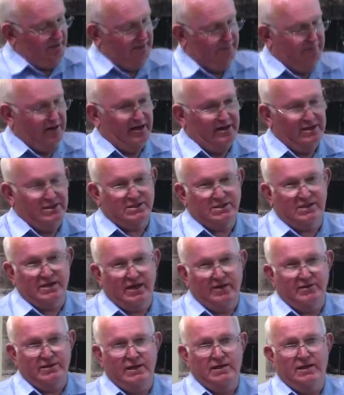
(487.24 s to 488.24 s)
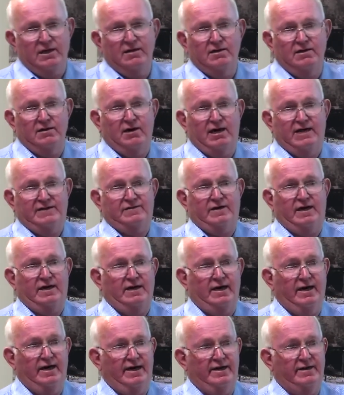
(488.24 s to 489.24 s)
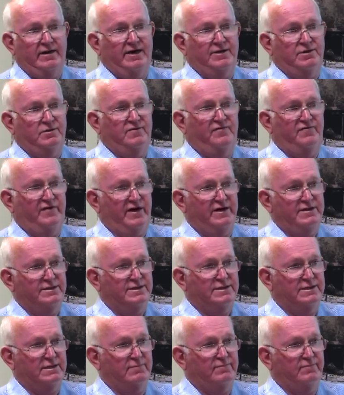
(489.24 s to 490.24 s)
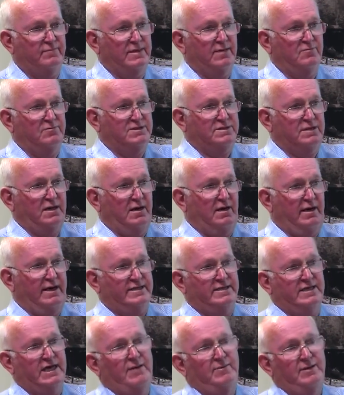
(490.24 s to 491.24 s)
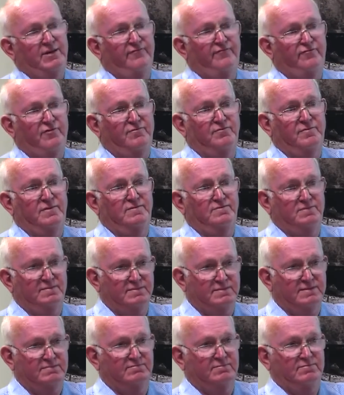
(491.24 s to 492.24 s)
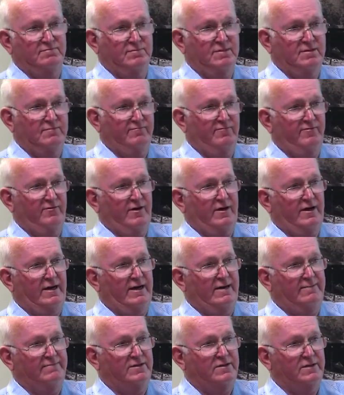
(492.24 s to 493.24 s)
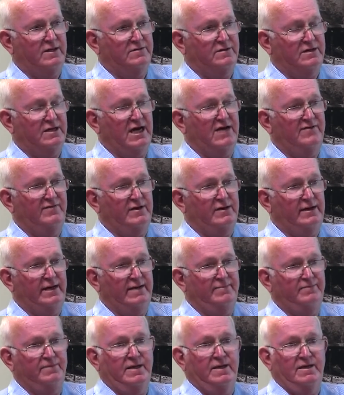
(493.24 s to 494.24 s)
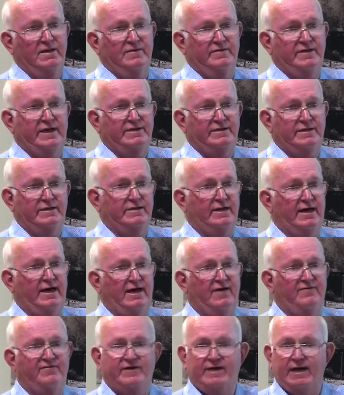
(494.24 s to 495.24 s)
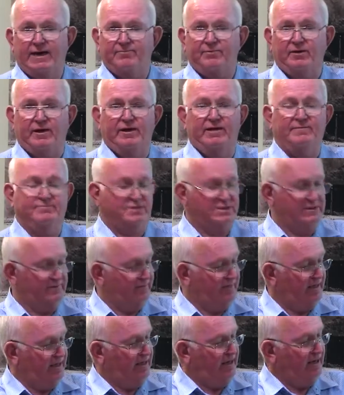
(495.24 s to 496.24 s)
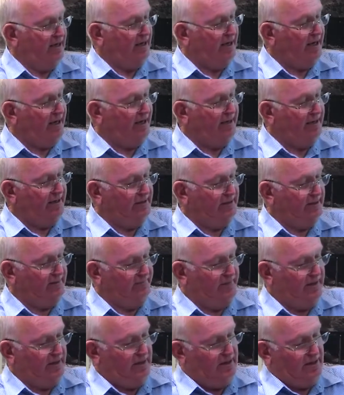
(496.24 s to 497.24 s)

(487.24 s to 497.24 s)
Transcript: The miners, the only light they had at the face was the light coming from uh, the, the Davy lamp. They didn't have cap lamps, and